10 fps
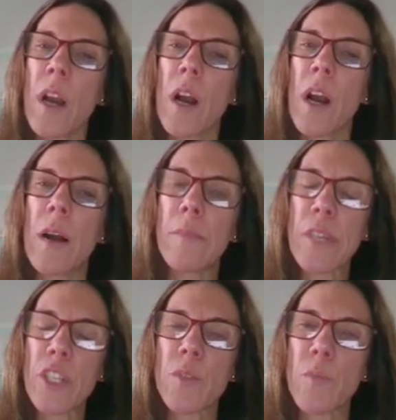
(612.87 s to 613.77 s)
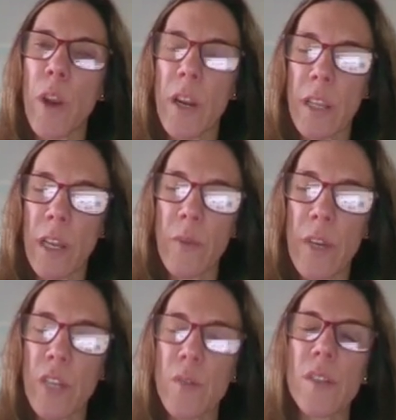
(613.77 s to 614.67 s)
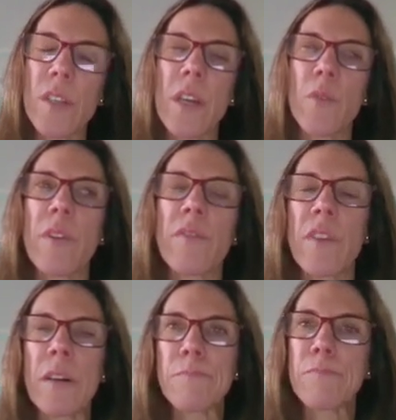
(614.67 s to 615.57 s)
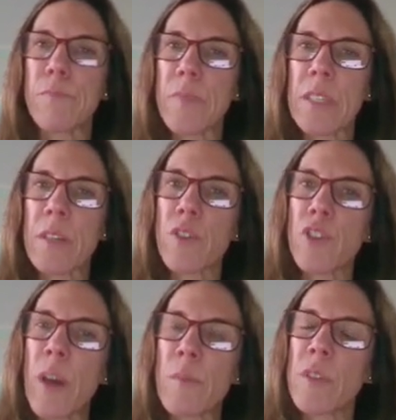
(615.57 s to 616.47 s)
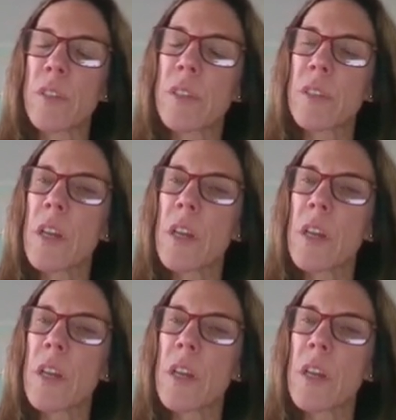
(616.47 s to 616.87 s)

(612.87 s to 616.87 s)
much smaller than what you see with Pestalotiopsis.